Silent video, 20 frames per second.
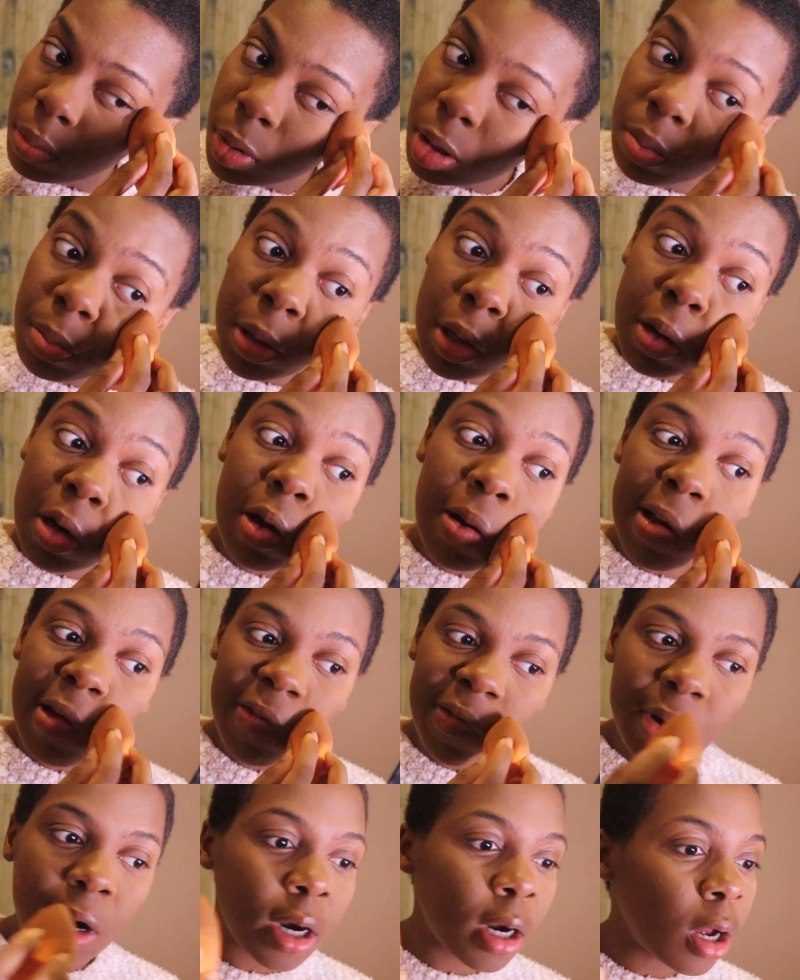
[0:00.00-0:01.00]
with Pluto
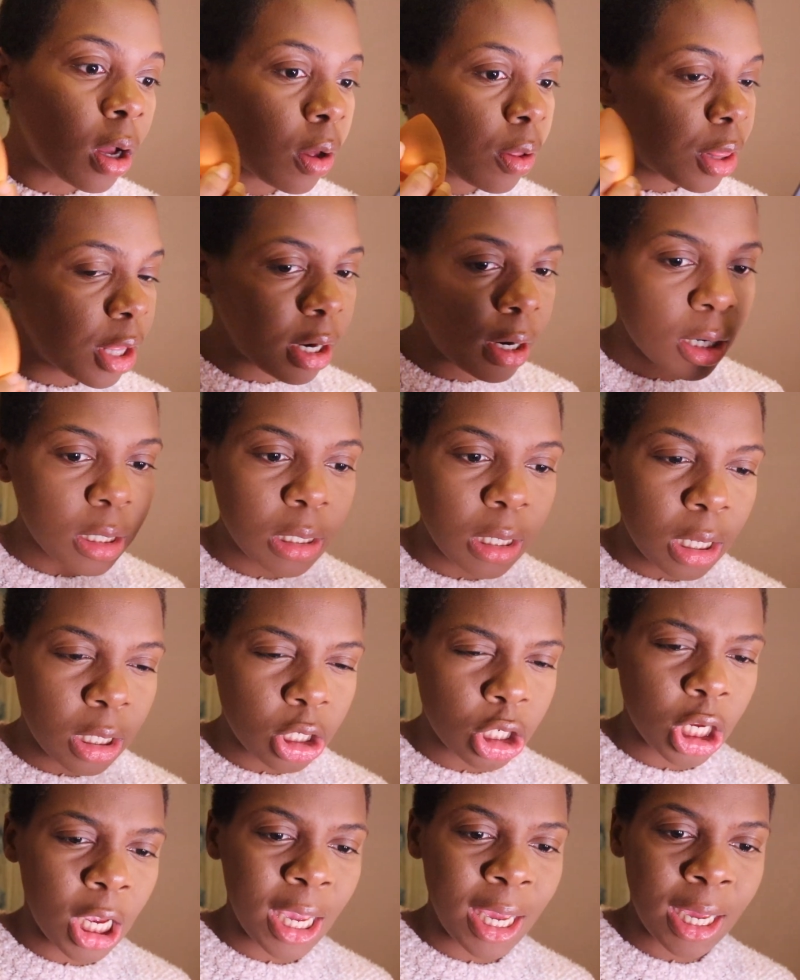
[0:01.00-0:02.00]
in Virgo, there's a
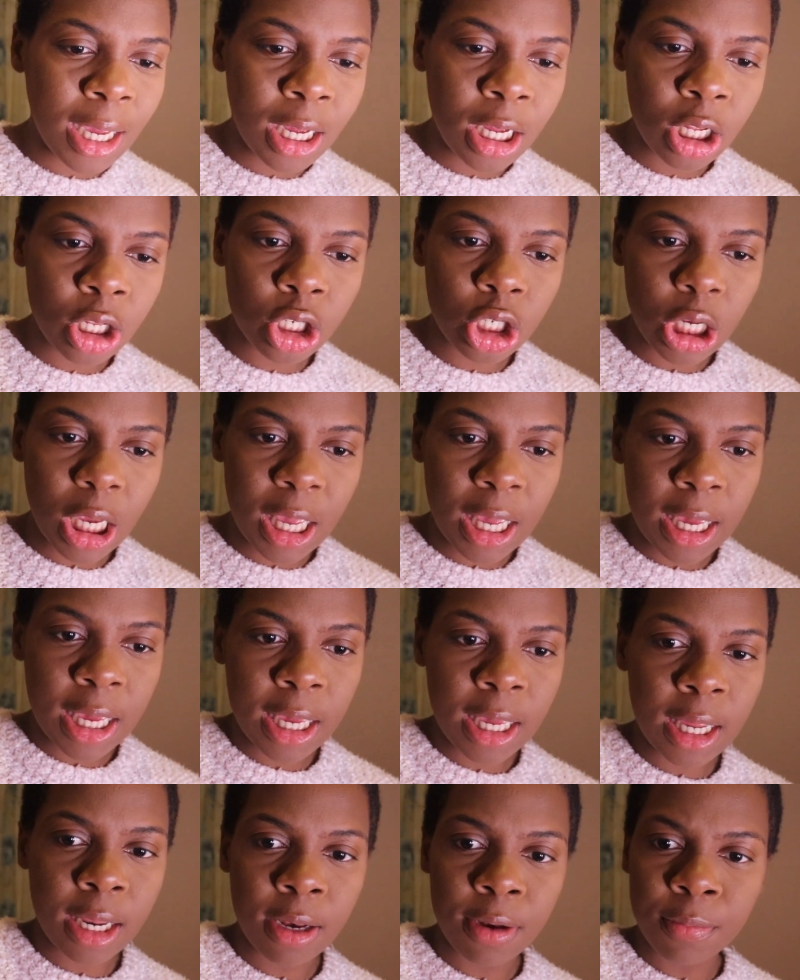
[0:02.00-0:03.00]
change
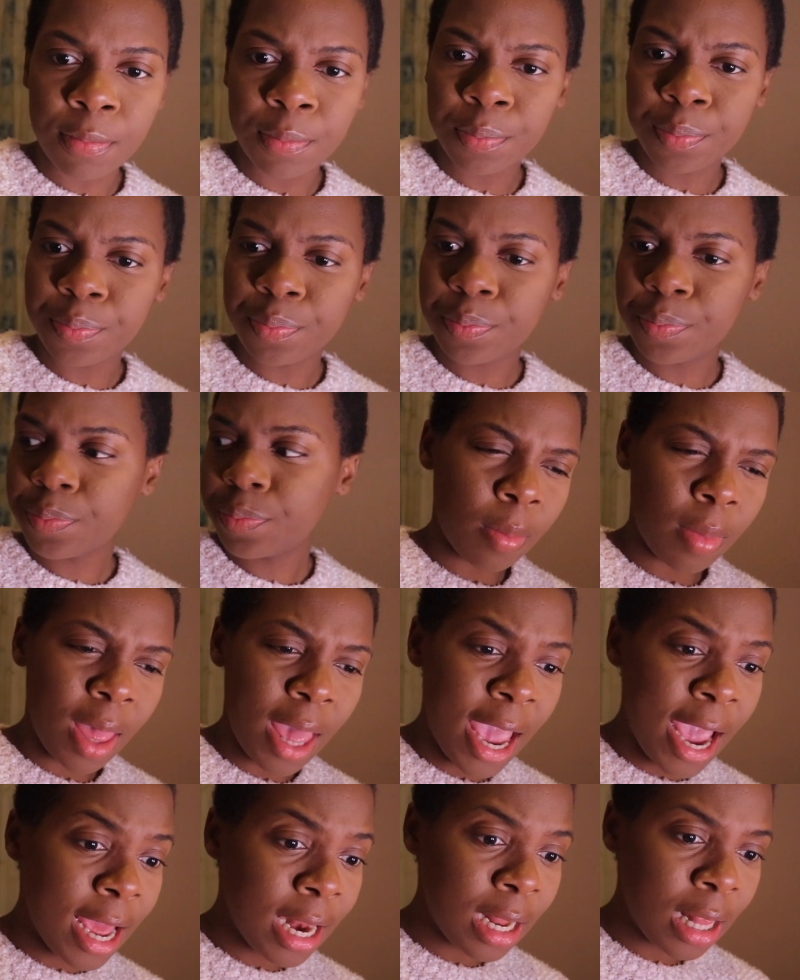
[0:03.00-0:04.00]
in
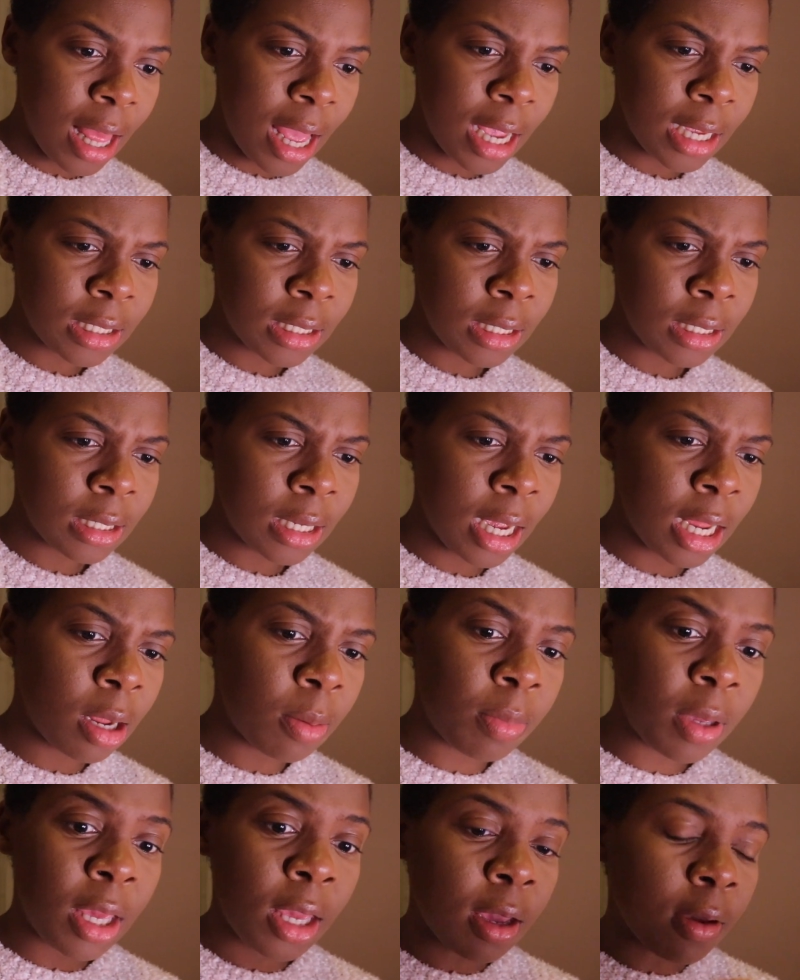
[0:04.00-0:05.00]
analyzing data,
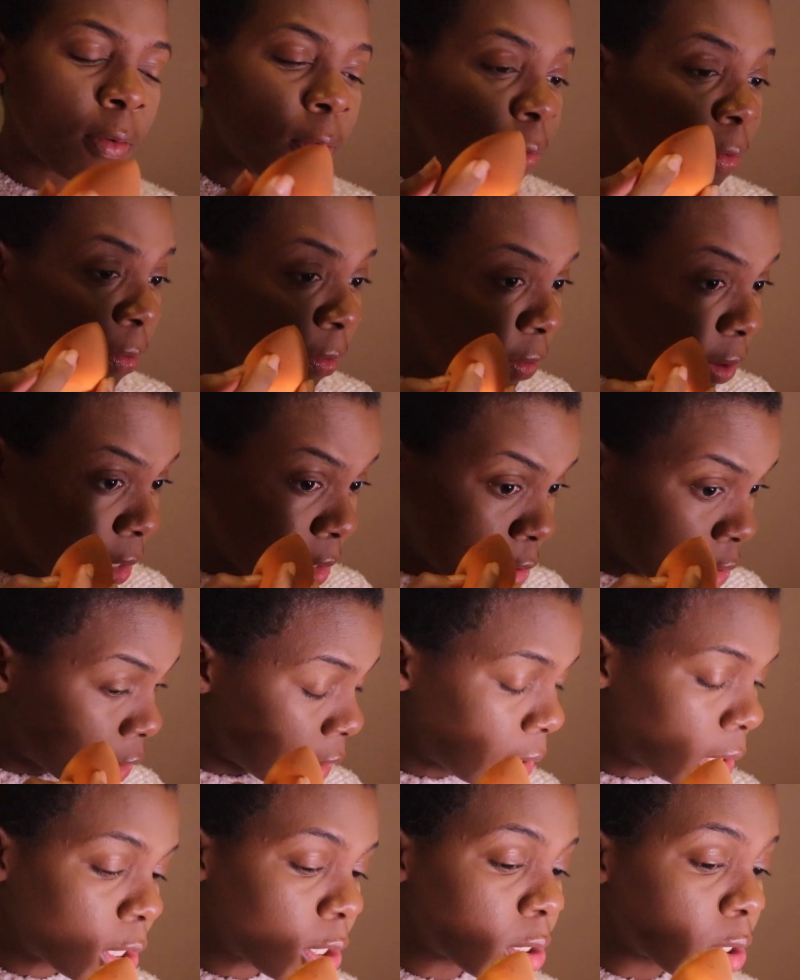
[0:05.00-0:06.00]
being
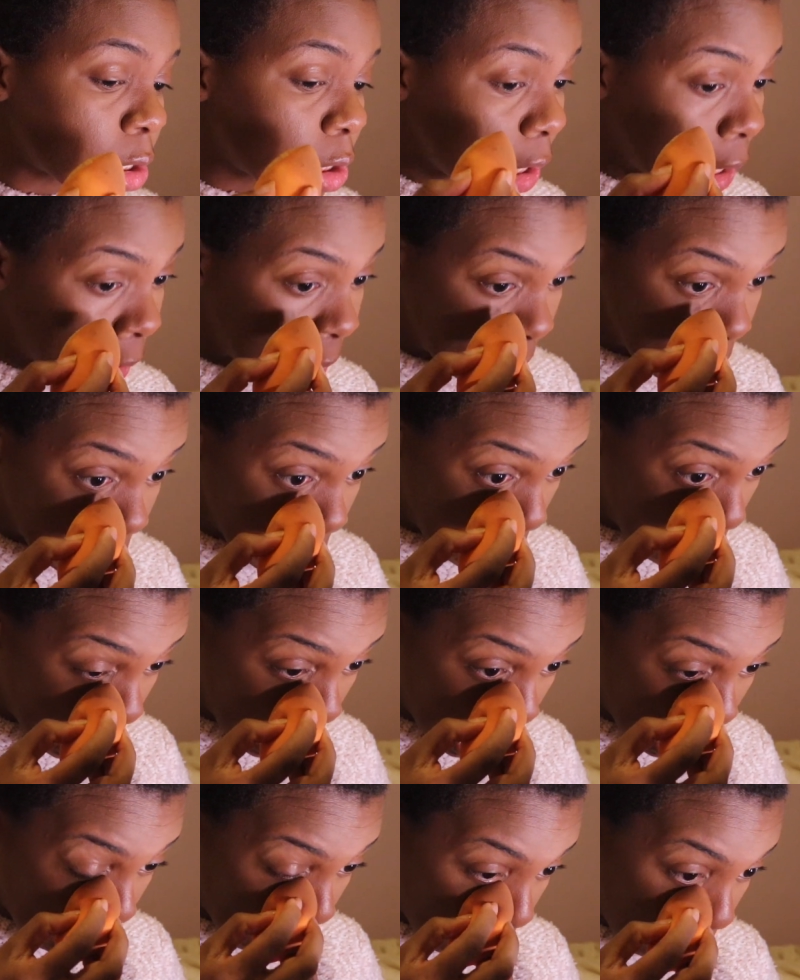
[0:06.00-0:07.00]
efficient. There's a change
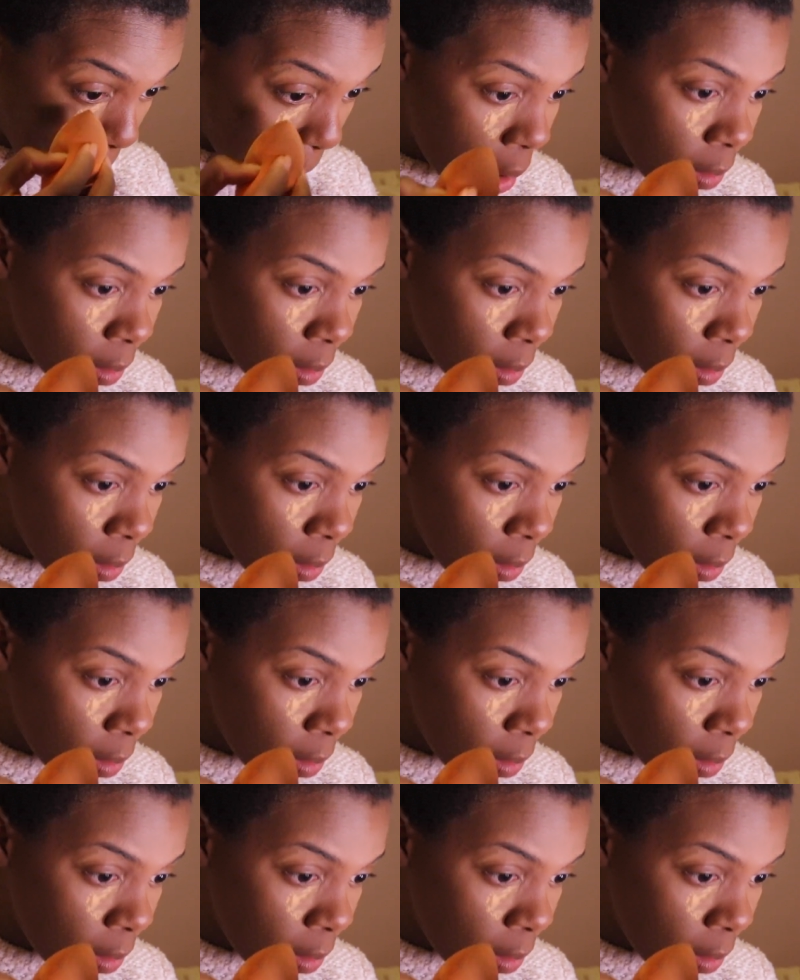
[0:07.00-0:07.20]
in